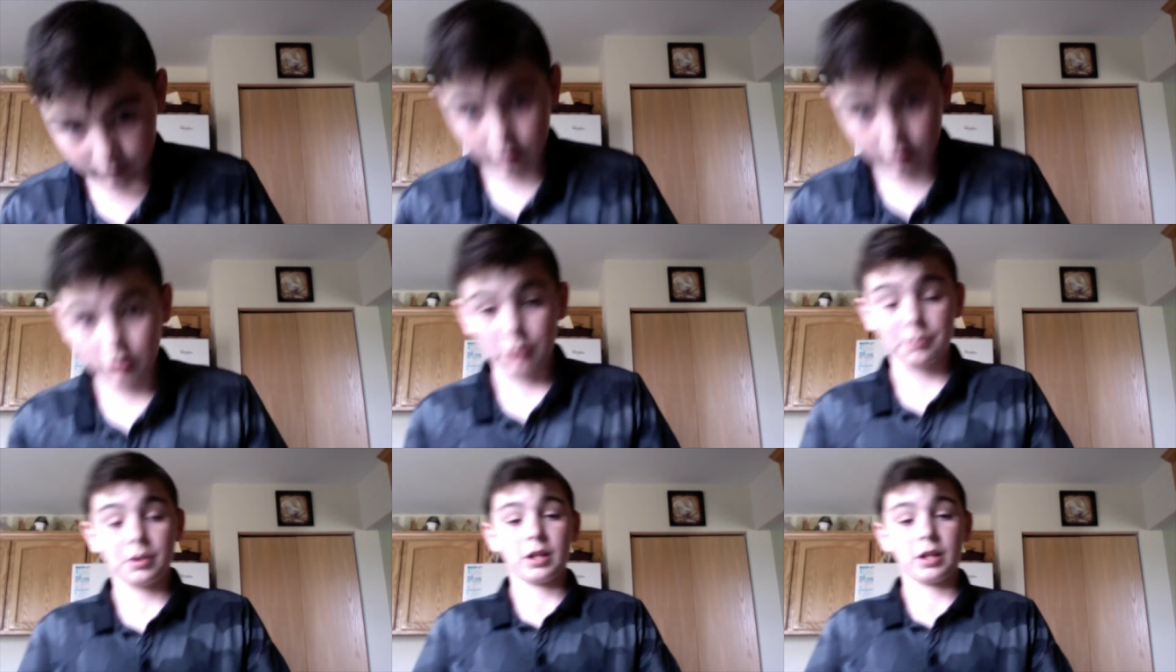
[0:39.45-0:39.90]

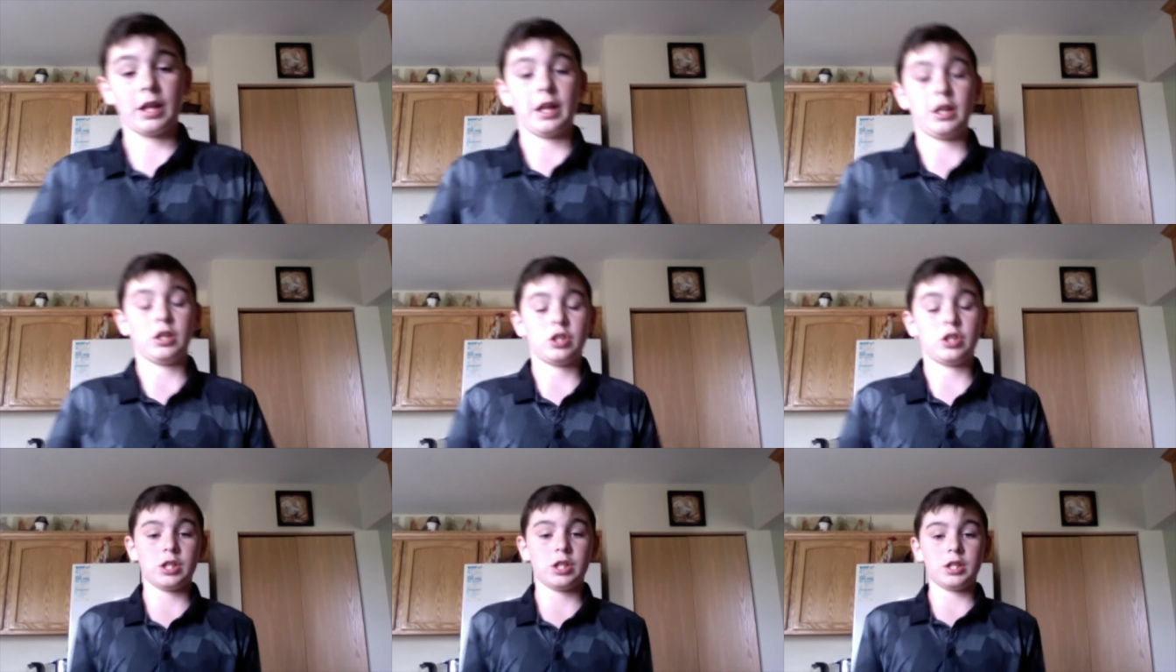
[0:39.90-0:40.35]
thermal
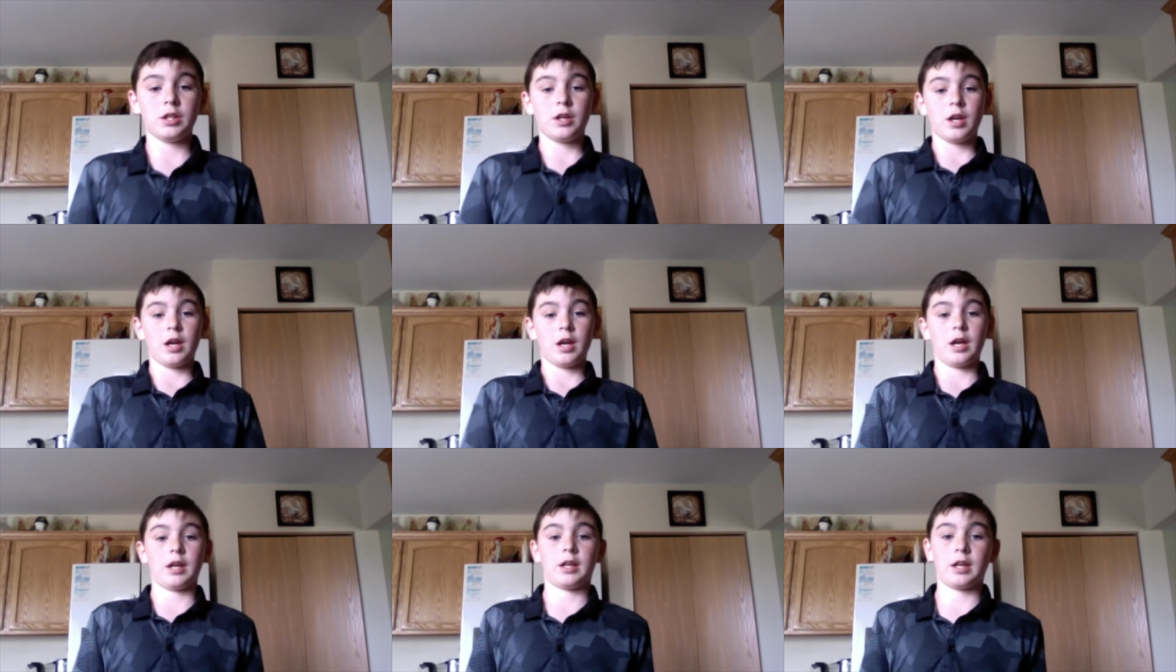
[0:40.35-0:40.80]
energy,
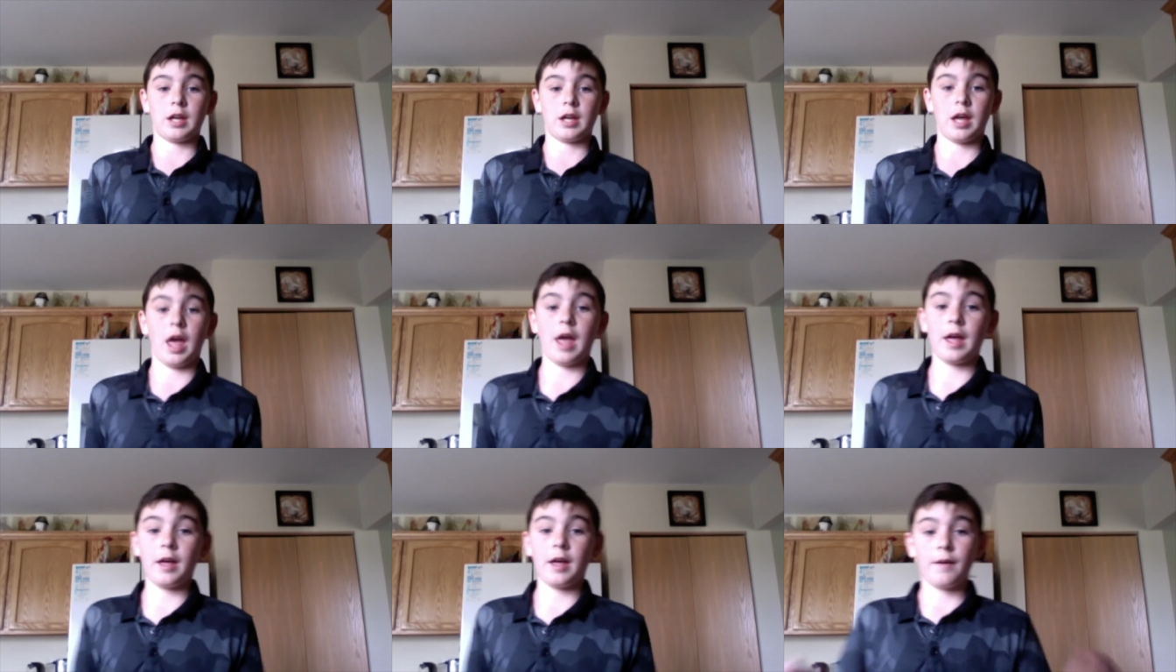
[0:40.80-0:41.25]

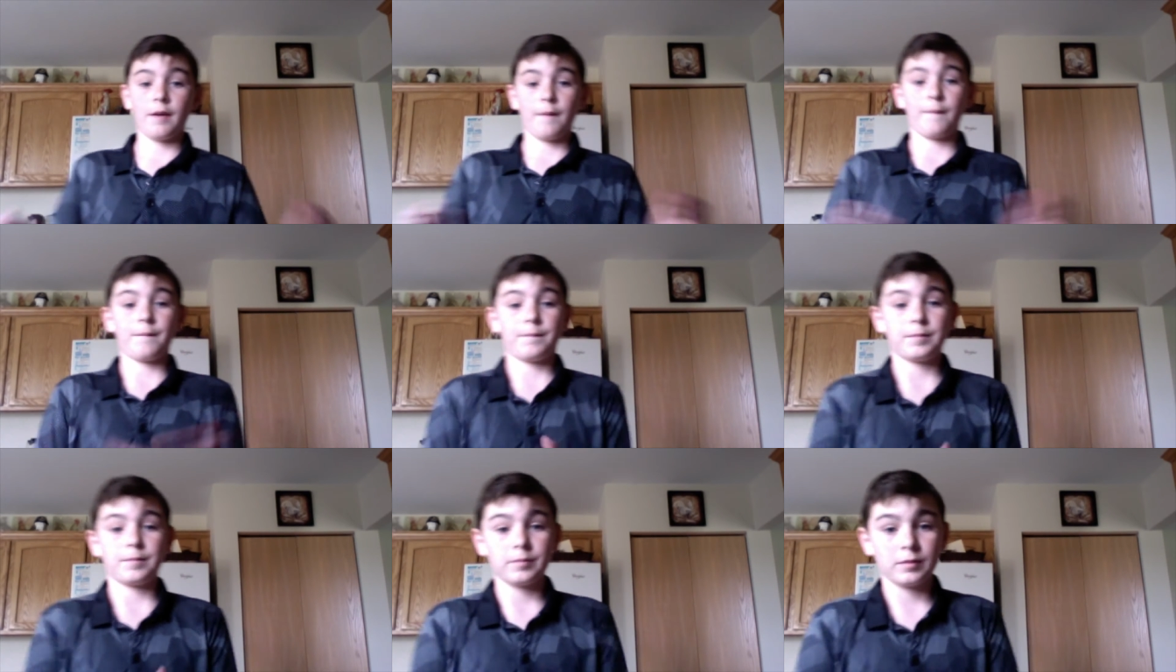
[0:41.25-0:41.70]
aka
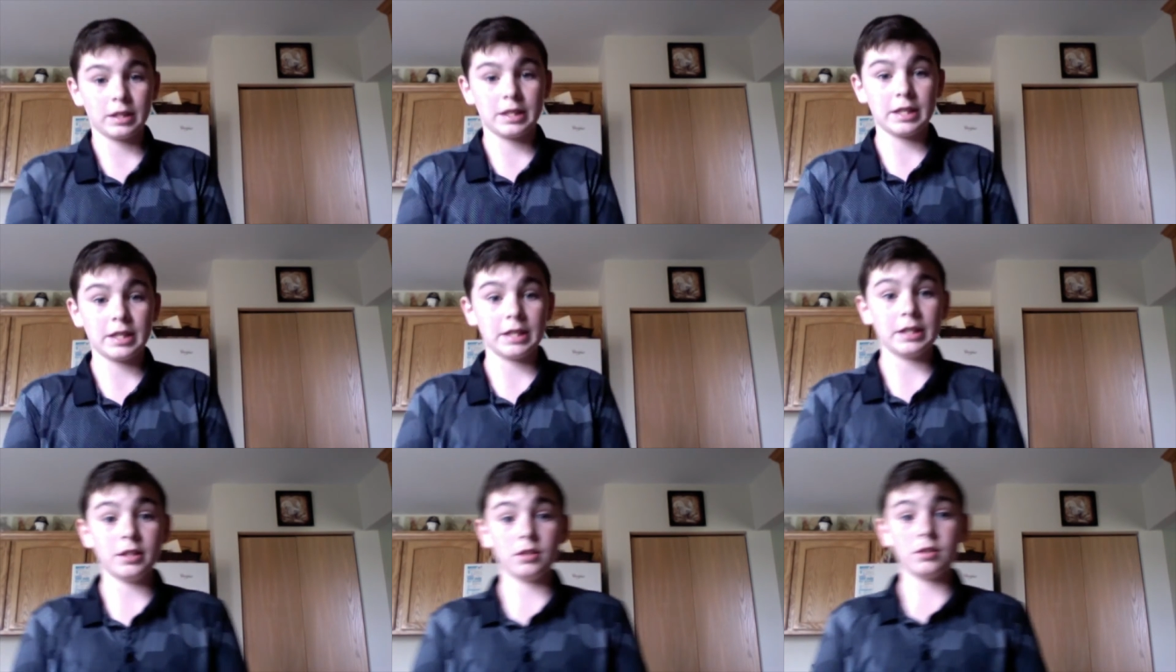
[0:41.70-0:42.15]
the
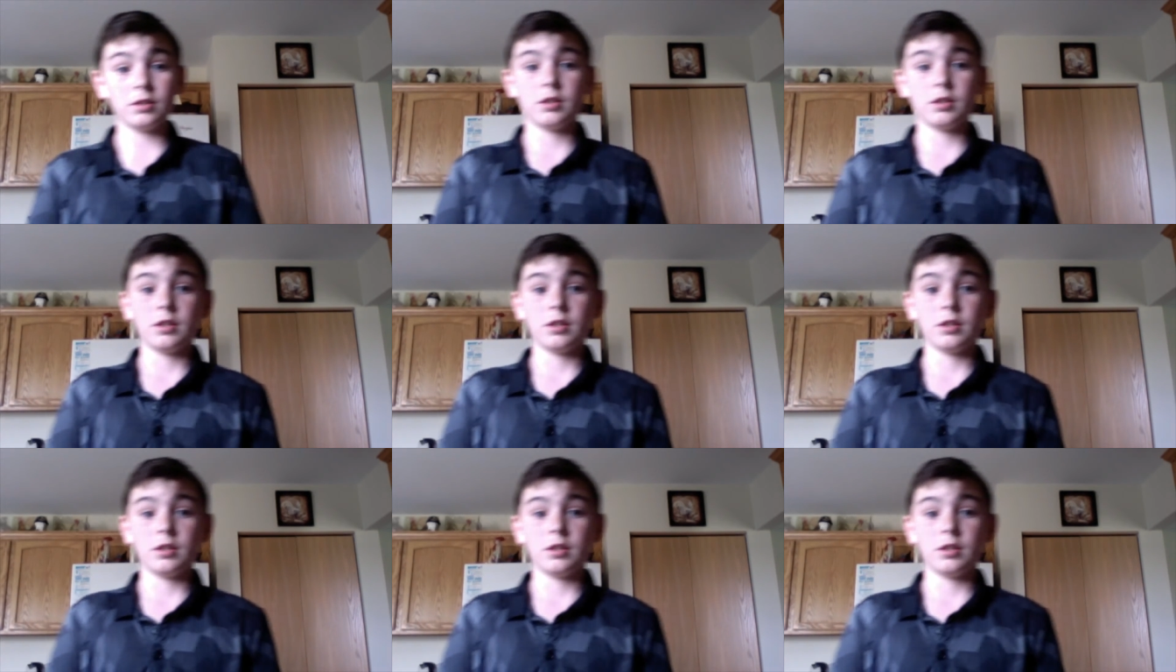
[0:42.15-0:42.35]
heat.